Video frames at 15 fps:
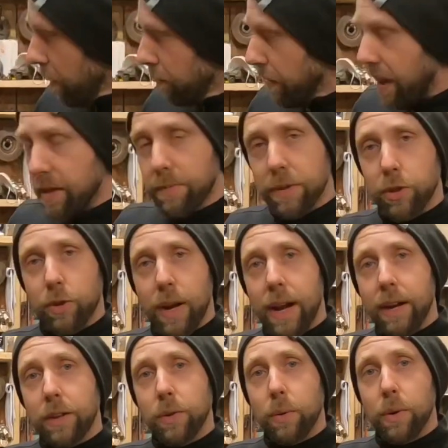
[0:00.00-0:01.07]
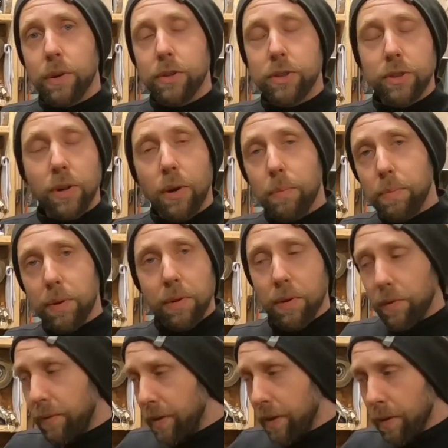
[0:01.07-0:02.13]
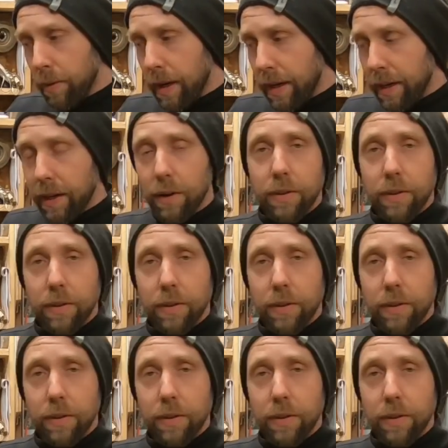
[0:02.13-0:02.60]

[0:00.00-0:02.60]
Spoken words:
plasma track torch, so I'll put a little video right here,